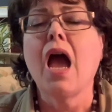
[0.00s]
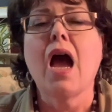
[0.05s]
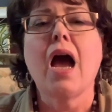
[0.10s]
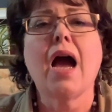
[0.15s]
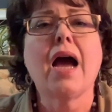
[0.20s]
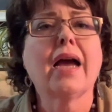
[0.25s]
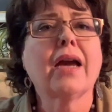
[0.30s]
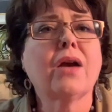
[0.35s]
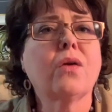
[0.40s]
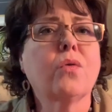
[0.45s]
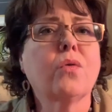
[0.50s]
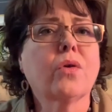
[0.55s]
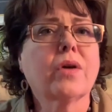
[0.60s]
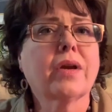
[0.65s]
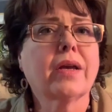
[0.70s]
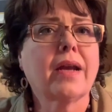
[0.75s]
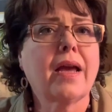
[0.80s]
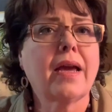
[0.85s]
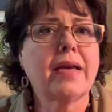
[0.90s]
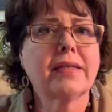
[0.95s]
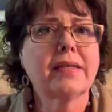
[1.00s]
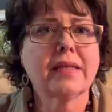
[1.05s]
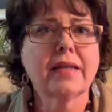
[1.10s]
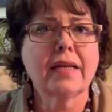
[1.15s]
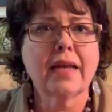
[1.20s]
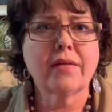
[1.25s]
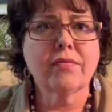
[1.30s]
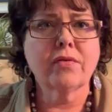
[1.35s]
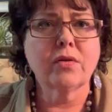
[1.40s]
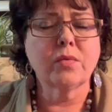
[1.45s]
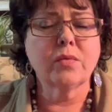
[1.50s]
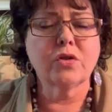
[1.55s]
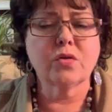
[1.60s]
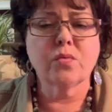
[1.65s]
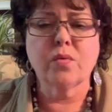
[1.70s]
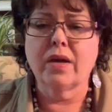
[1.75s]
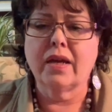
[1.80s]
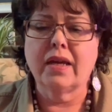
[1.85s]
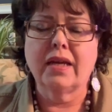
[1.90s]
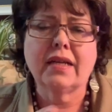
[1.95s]
I organized it every which
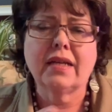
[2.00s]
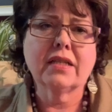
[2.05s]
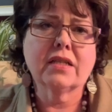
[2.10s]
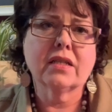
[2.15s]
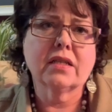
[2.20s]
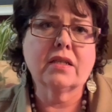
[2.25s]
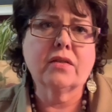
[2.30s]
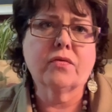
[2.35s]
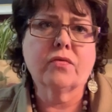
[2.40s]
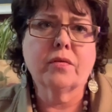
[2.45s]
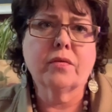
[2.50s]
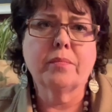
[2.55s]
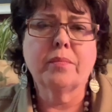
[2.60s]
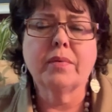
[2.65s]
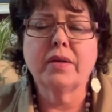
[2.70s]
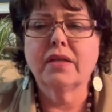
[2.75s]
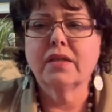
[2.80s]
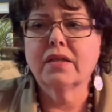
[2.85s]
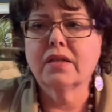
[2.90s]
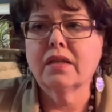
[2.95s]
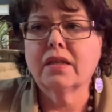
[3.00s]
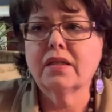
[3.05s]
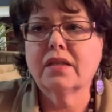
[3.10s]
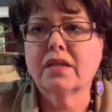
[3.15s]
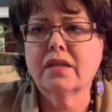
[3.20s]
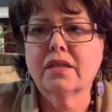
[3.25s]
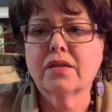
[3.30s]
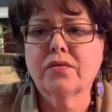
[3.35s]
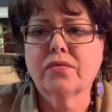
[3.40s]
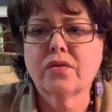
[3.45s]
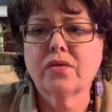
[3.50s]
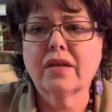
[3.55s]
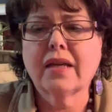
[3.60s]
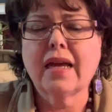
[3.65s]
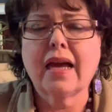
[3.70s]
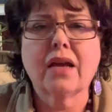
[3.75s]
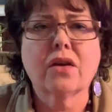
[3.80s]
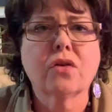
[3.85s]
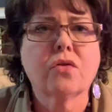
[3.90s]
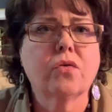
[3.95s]
way, into different bins, into different
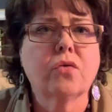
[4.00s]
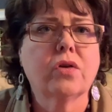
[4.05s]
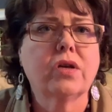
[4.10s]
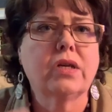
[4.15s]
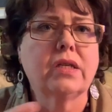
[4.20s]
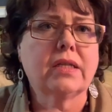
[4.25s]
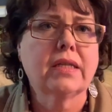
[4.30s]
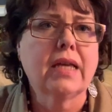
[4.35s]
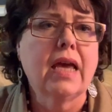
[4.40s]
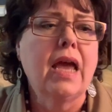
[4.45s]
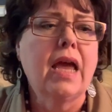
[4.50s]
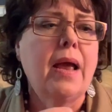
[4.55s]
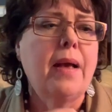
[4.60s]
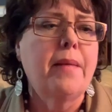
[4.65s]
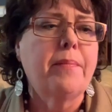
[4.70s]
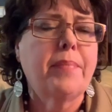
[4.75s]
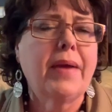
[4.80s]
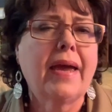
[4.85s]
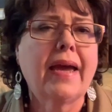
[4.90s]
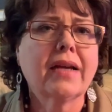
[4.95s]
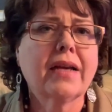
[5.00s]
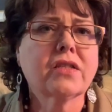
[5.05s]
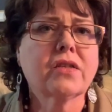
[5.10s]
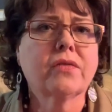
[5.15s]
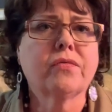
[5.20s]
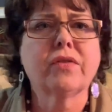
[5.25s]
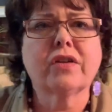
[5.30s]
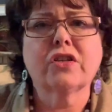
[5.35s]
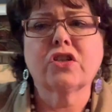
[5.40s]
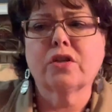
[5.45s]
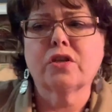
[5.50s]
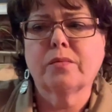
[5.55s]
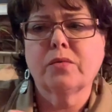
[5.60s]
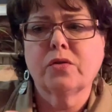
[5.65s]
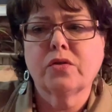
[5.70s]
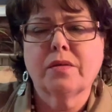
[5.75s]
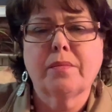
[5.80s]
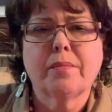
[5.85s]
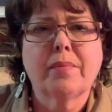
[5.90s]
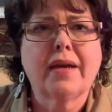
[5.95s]
categories, bags of
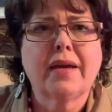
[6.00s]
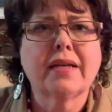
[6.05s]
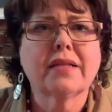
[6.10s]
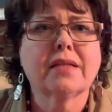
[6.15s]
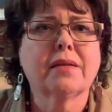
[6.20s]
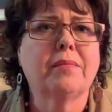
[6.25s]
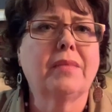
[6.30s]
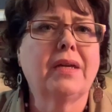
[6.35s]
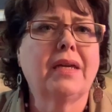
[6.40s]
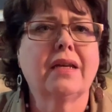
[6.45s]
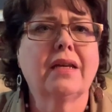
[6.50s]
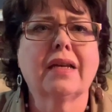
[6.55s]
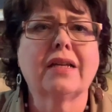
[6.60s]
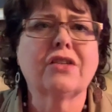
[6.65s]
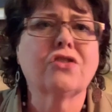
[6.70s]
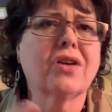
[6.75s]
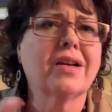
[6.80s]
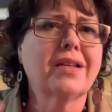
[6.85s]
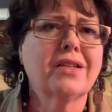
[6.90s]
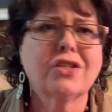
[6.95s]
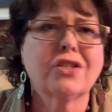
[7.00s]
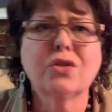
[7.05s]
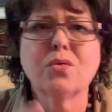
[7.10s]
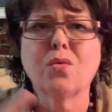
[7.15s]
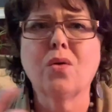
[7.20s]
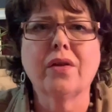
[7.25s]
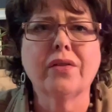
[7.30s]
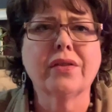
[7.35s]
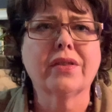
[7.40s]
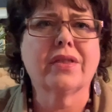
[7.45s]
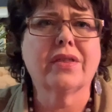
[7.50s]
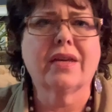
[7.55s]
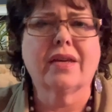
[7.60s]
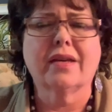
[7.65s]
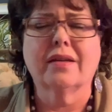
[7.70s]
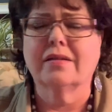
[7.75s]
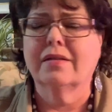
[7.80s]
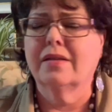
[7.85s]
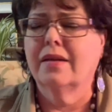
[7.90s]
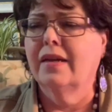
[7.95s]
vegetables and bags of meat, and I tried to do all the thing.
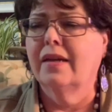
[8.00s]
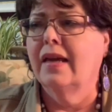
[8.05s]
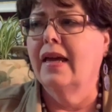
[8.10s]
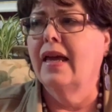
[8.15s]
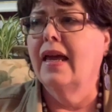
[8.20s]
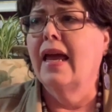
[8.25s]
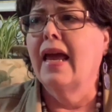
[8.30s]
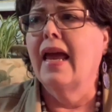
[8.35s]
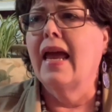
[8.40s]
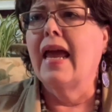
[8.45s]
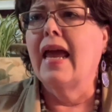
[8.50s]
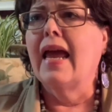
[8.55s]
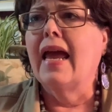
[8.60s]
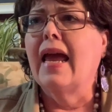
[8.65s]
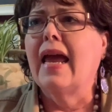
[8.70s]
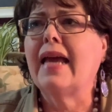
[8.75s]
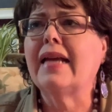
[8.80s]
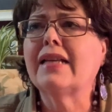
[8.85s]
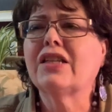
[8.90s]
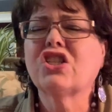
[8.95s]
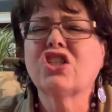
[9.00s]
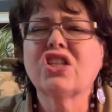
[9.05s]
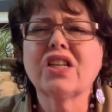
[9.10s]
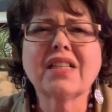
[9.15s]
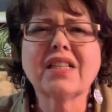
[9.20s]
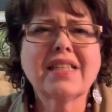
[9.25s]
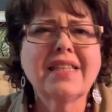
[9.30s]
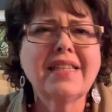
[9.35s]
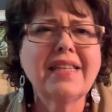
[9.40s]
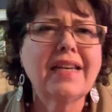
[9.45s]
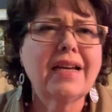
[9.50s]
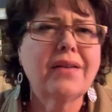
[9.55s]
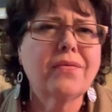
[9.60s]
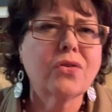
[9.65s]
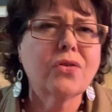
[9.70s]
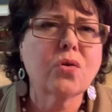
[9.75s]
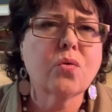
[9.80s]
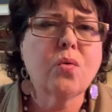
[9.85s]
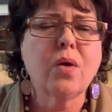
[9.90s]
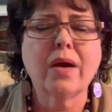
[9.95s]
It just
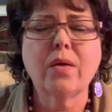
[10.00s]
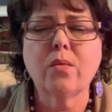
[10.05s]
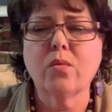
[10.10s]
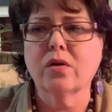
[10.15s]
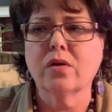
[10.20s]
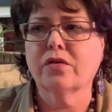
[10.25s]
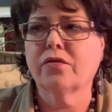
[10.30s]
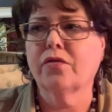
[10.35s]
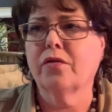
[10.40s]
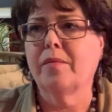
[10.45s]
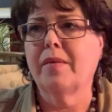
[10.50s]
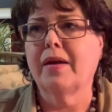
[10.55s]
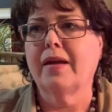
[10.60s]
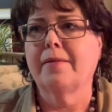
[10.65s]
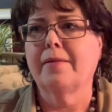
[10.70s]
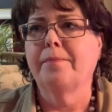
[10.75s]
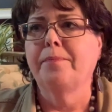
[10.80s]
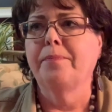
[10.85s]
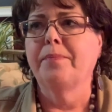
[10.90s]
never quite worked for me.